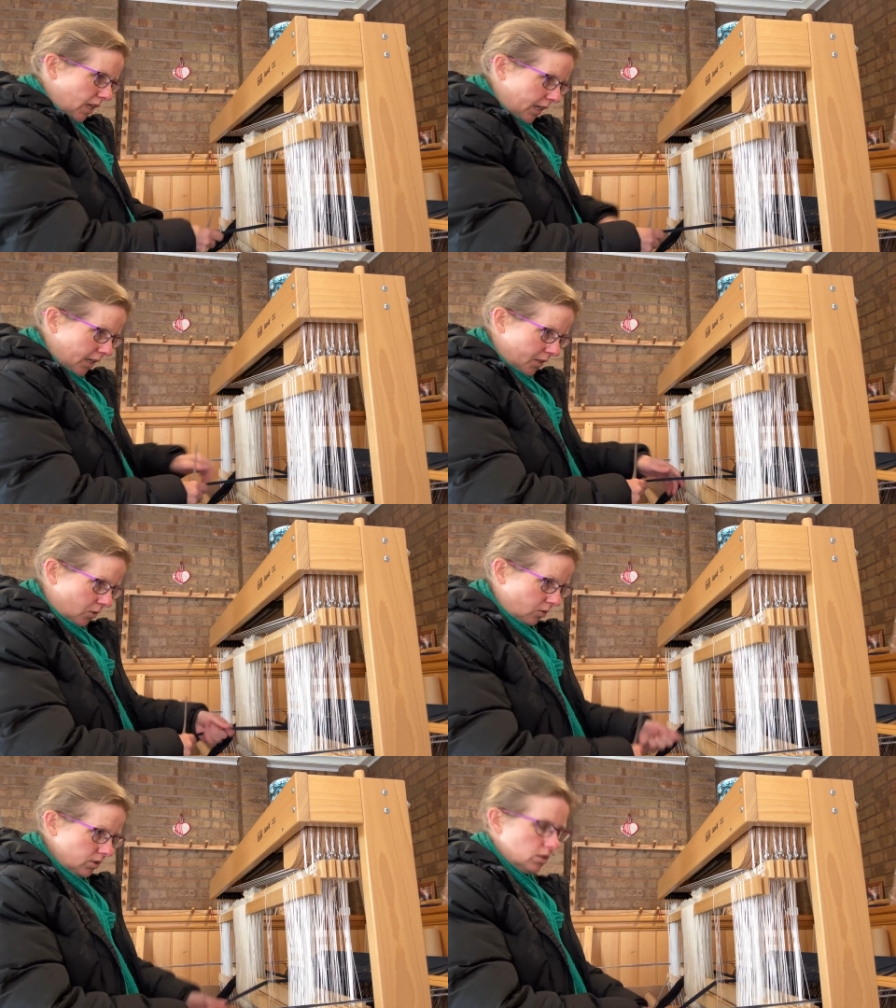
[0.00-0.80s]

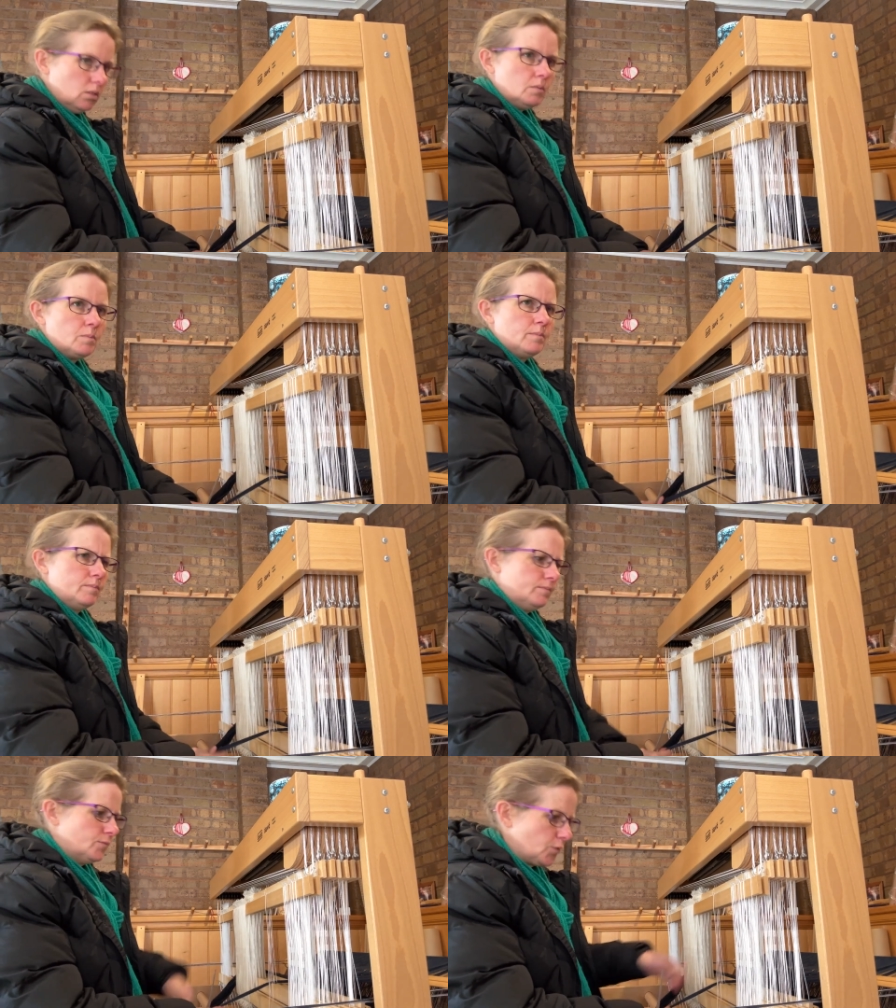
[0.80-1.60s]
and also
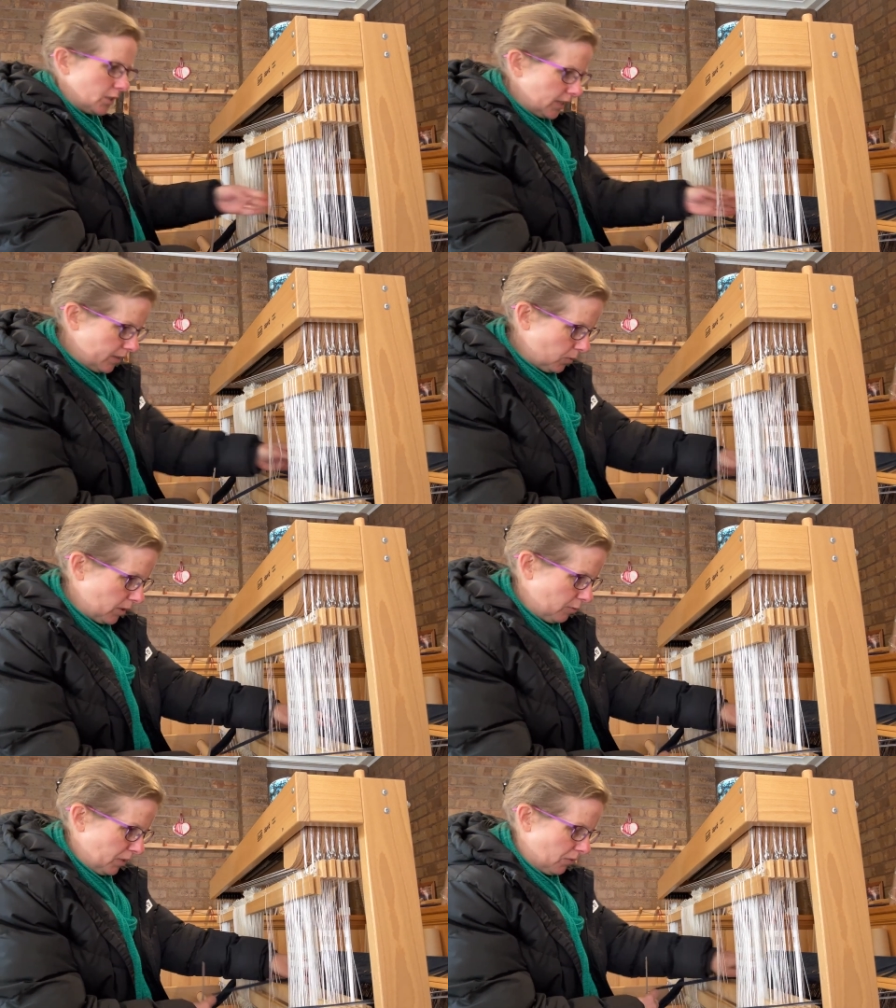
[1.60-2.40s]
really what
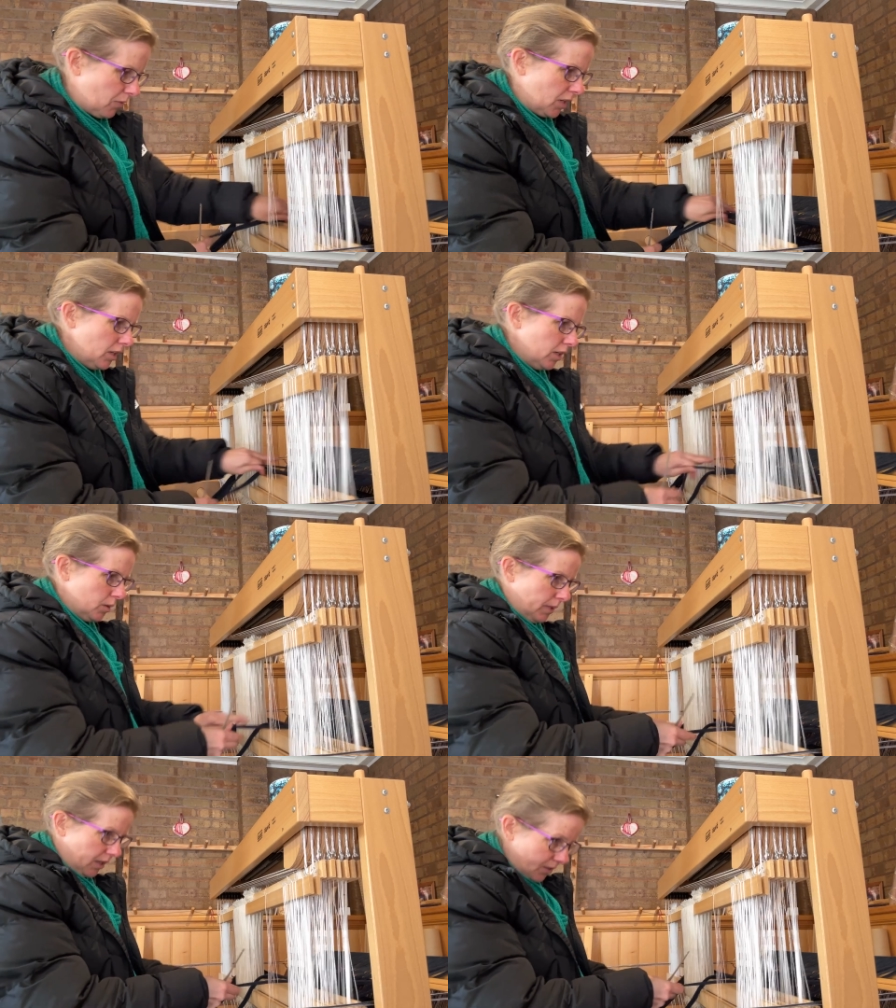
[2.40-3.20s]
I've been thinking
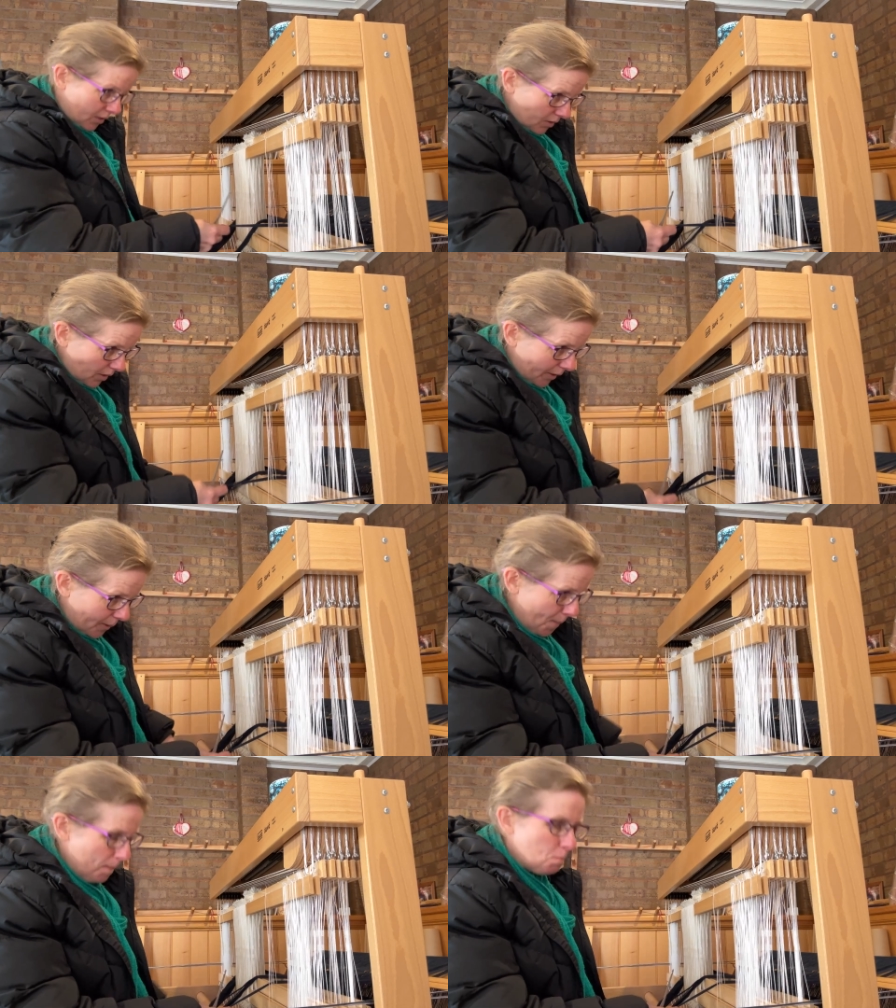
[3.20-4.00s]
about is
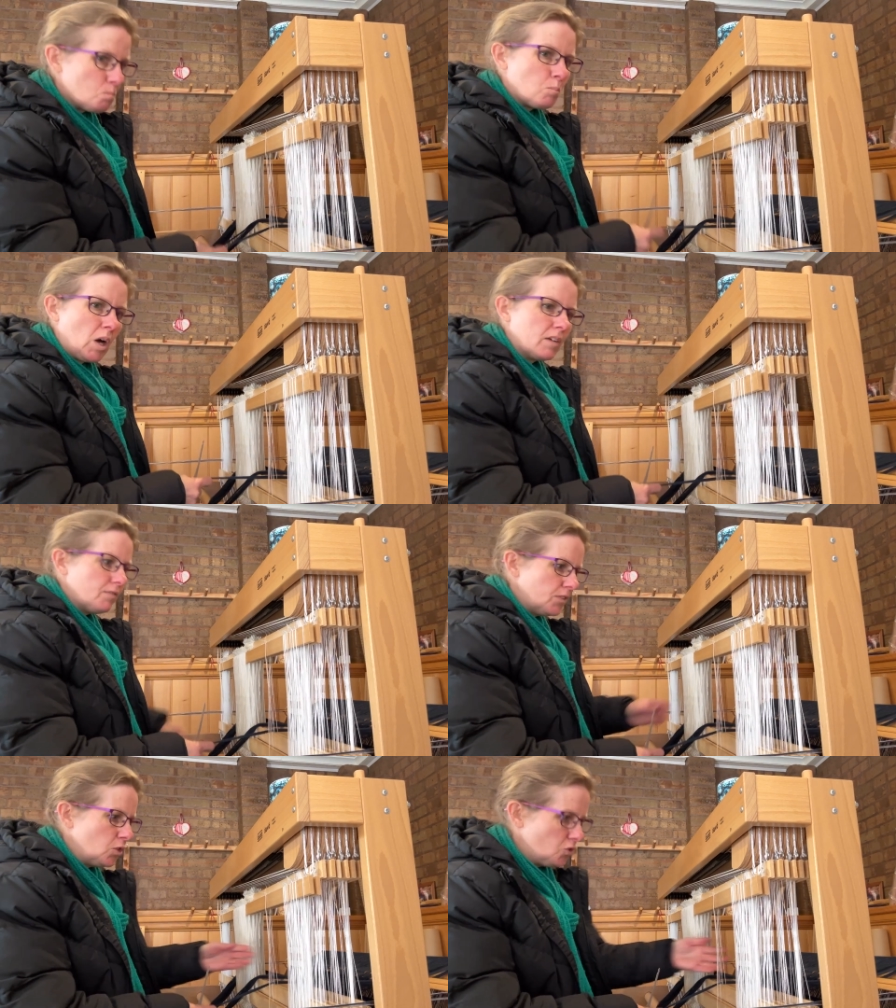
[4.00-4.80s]
like my
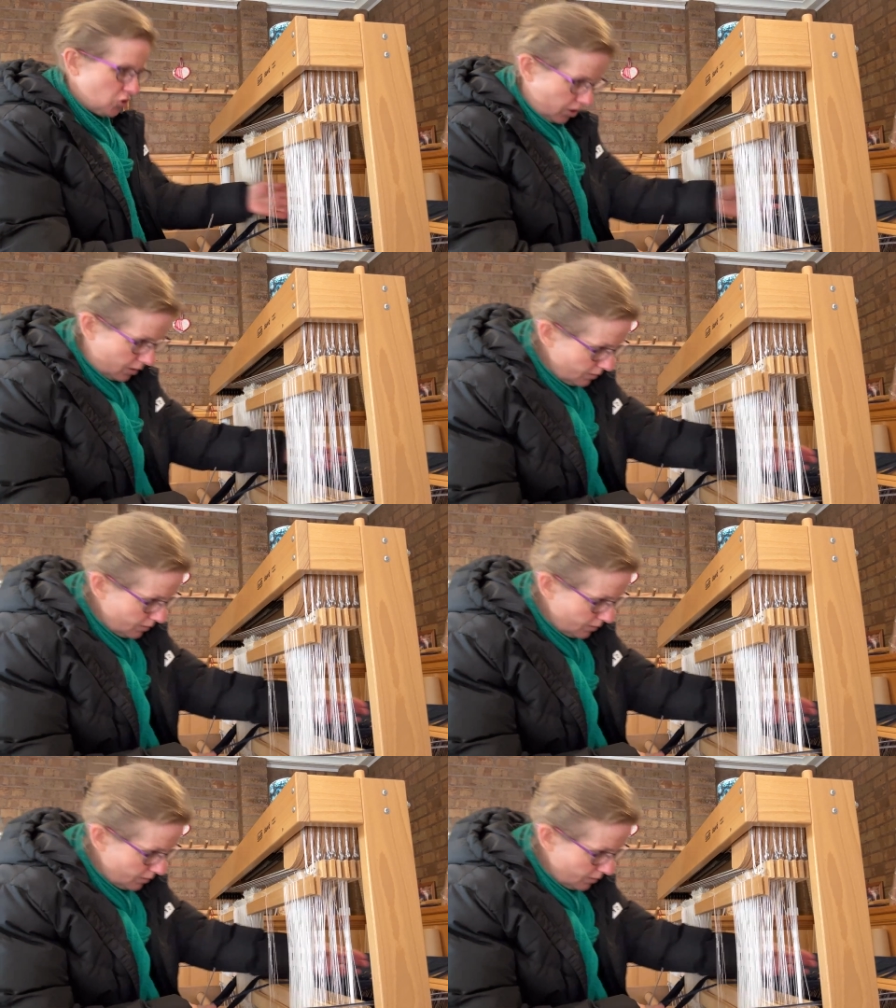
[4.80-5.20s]
future